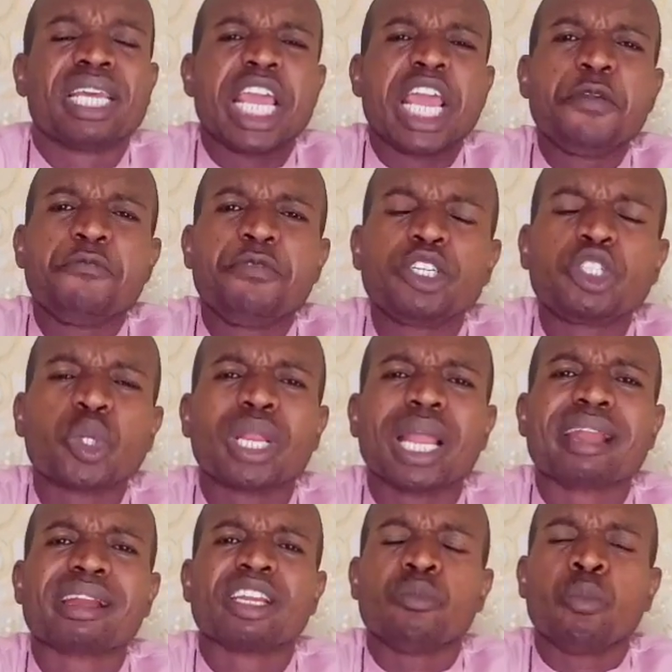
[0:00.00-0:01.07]

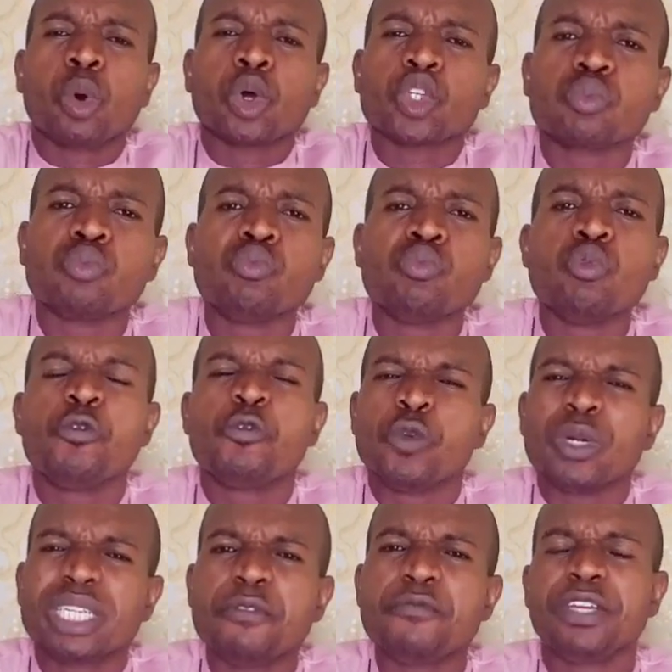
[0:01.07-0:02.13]
must move
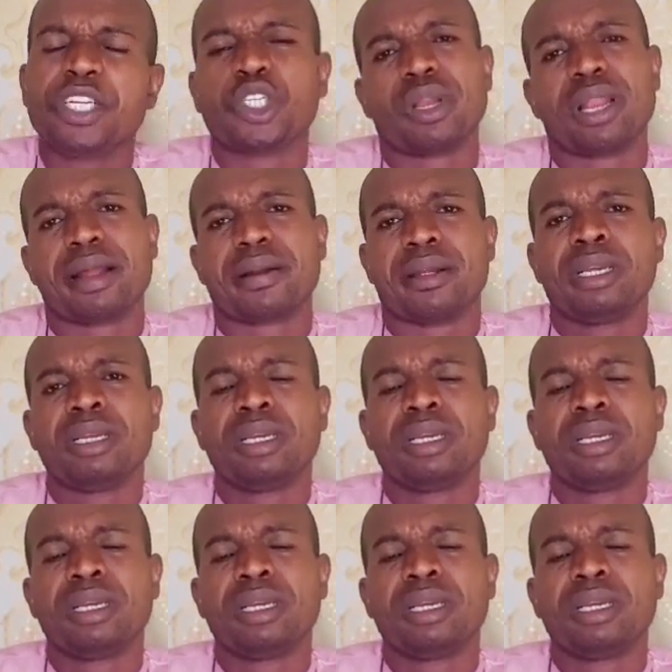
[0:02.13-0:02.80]
with a visionary.